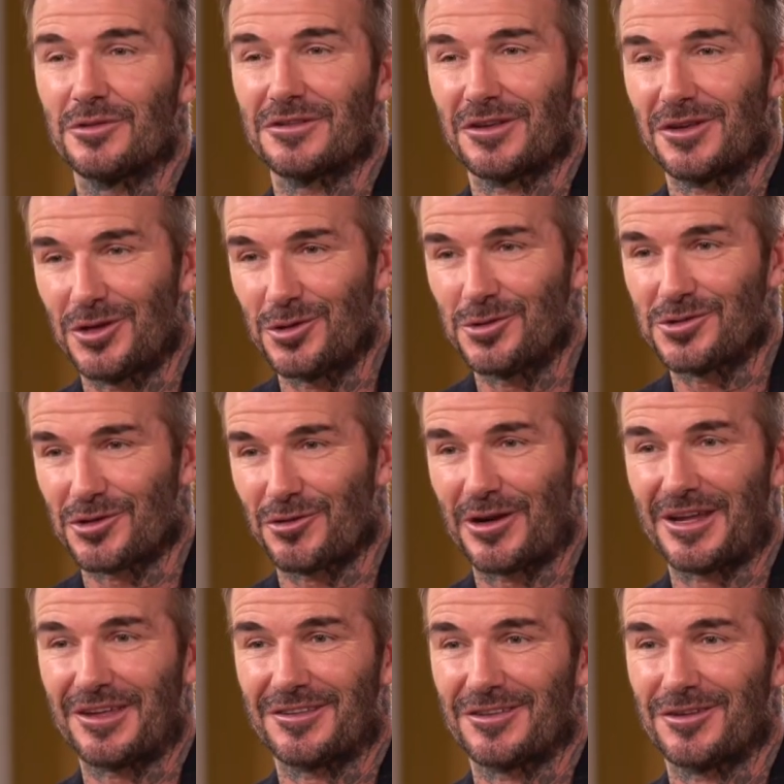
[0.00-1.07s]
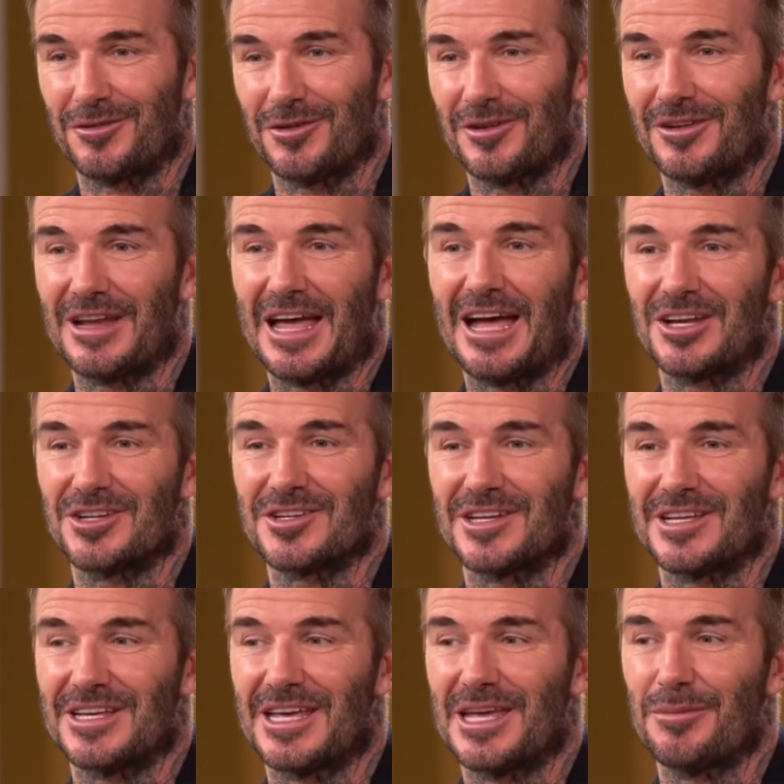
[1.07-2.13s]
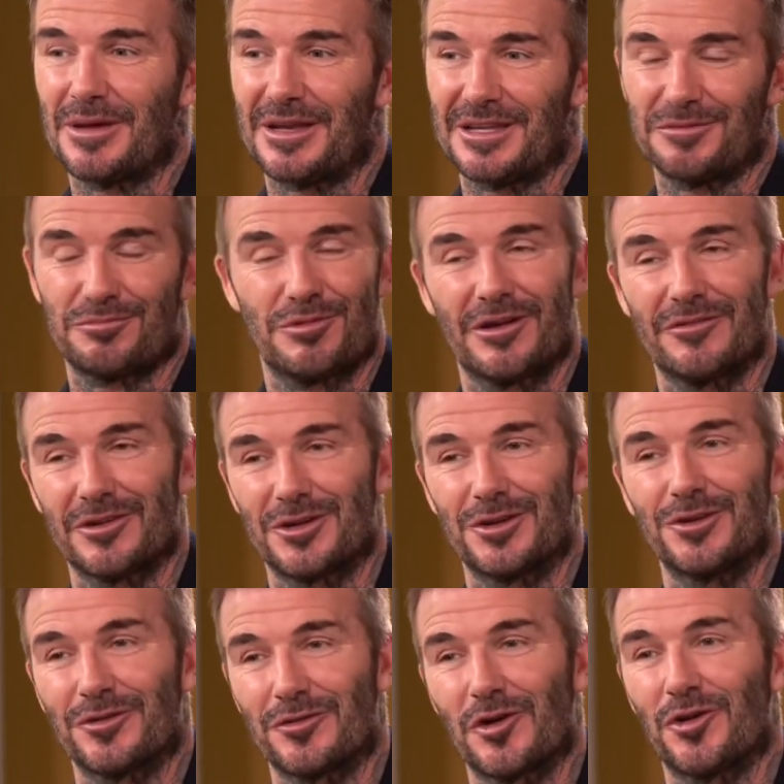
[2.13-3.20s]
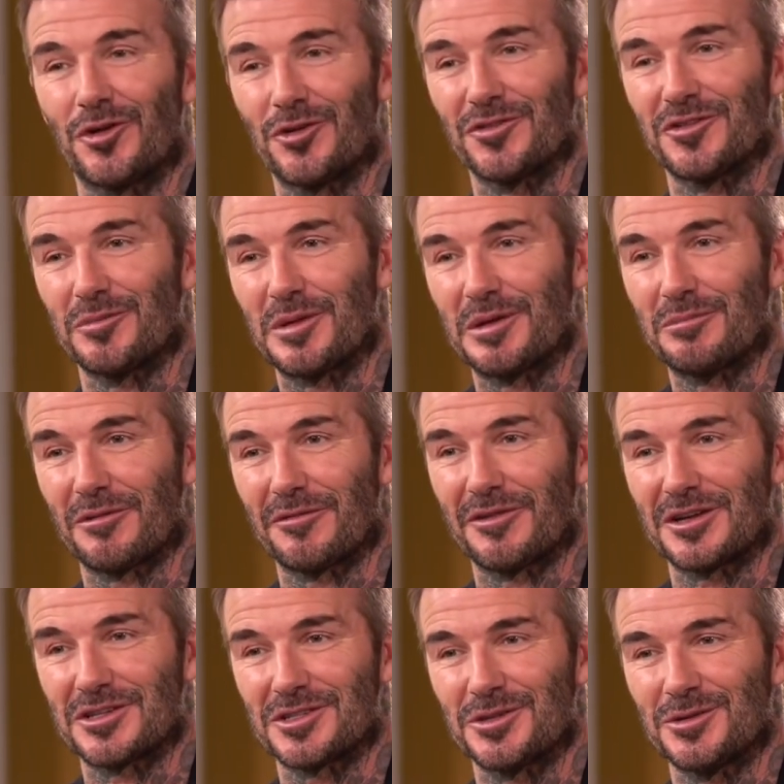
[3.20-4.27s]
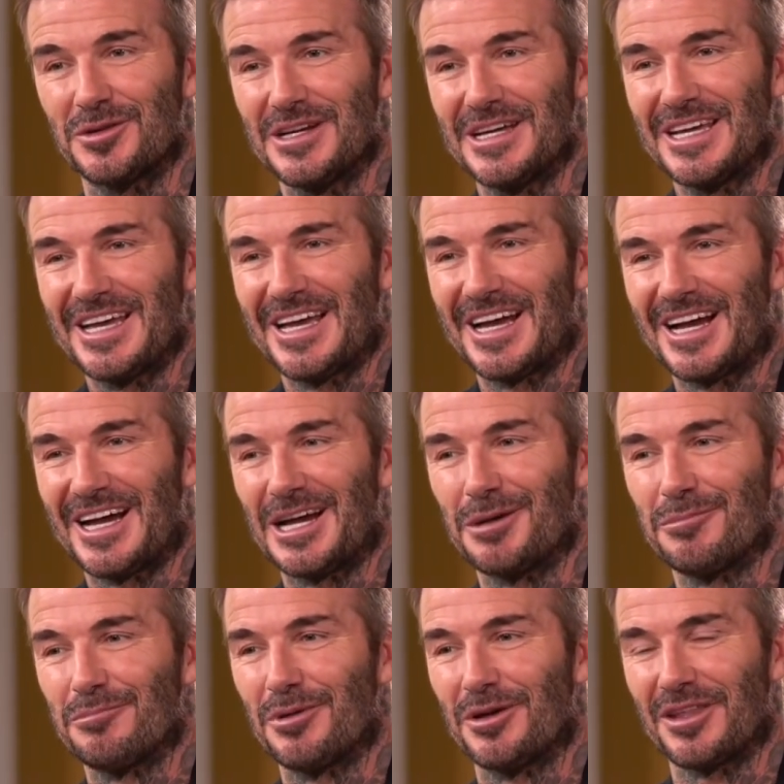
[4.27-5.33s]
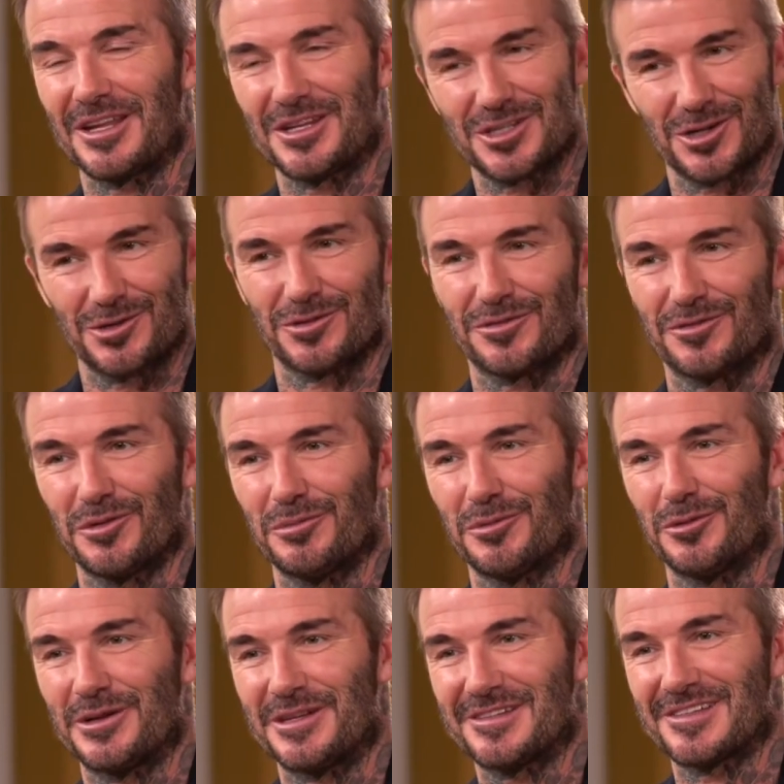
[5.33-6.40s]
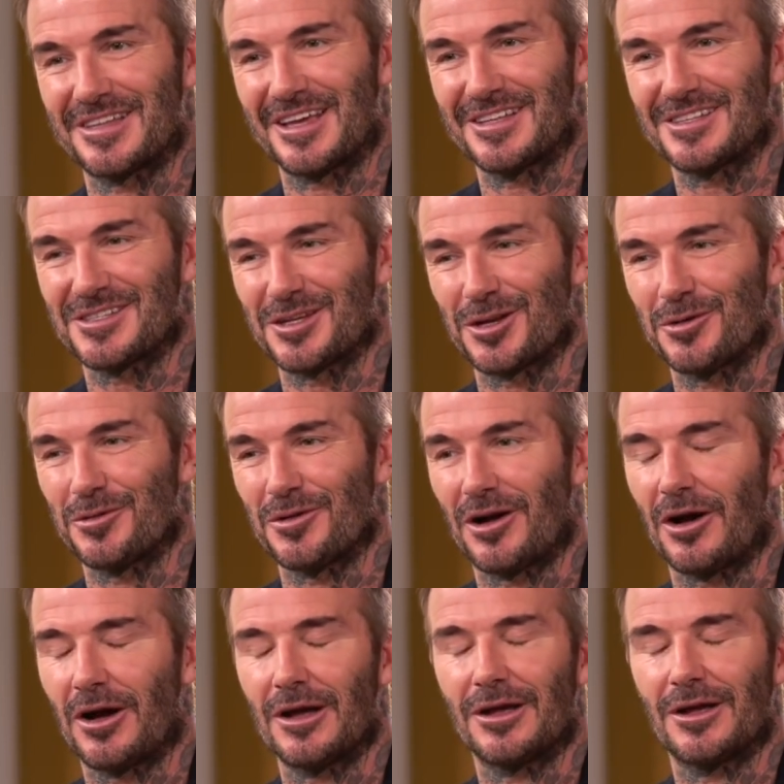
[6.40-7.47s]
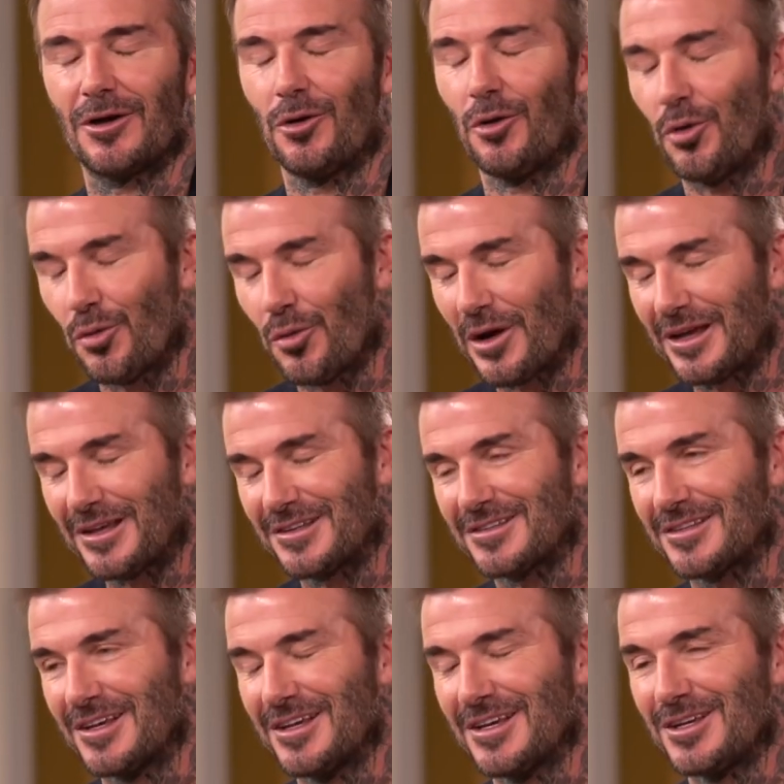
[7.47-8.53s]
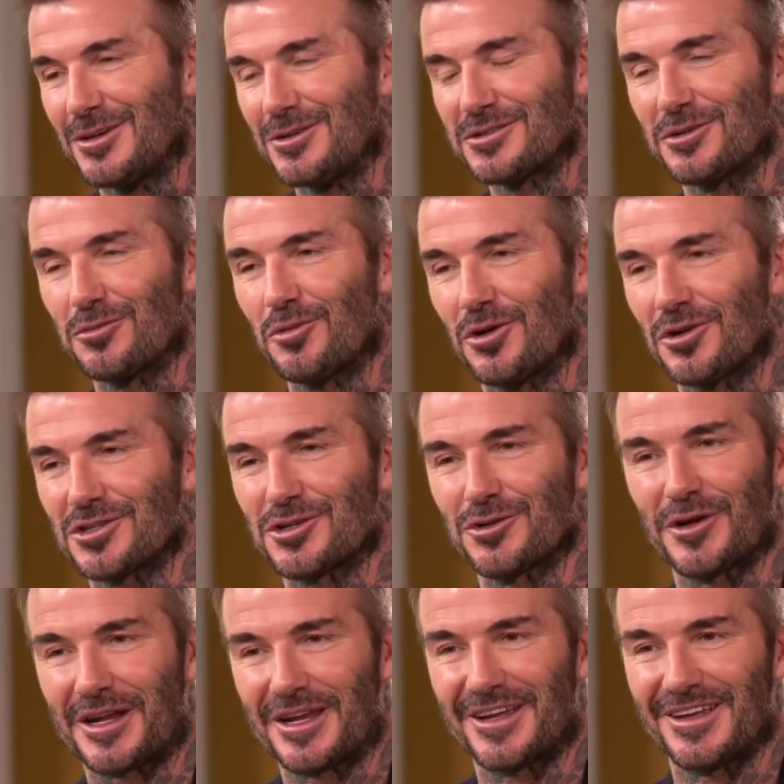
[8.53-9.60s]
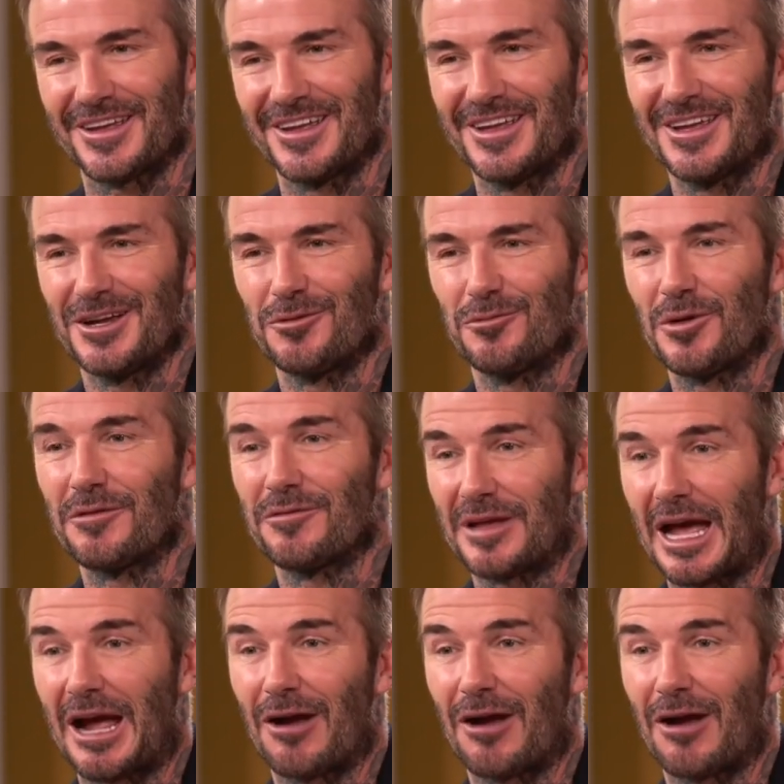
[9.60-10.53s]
was a huge cricketer, and actually him and his brother could have gone on to be professional. But they chose football instead. So I always used to watch cricket with